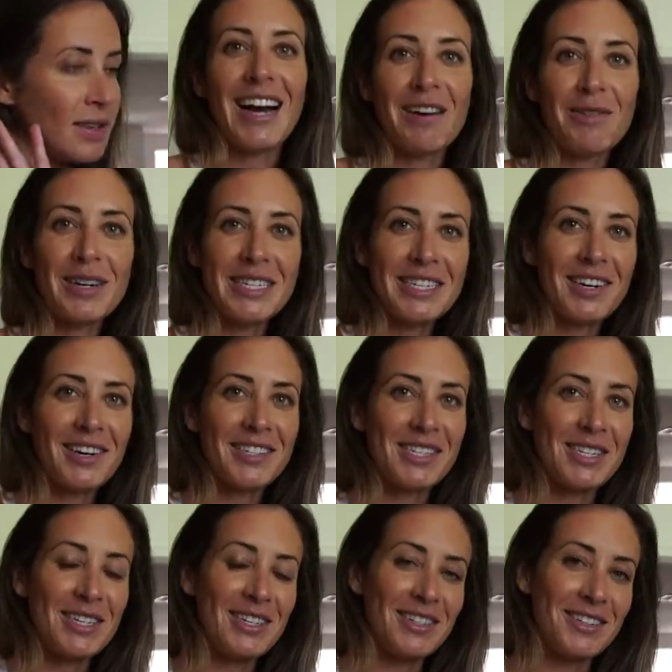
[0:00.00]
I want y'all
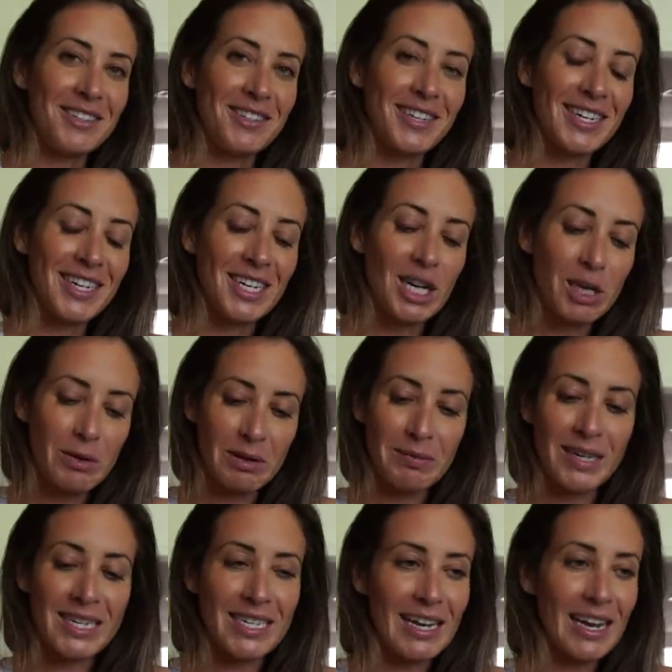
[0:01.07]
to cook with
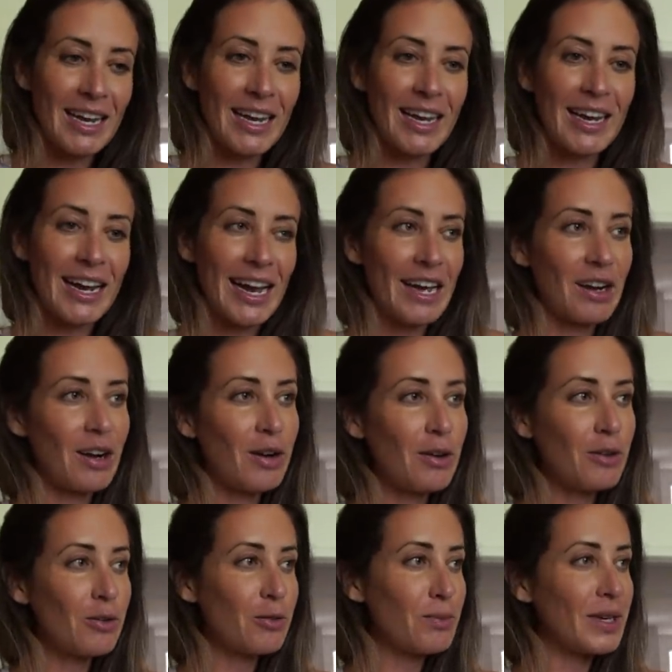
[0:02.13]
me today at home,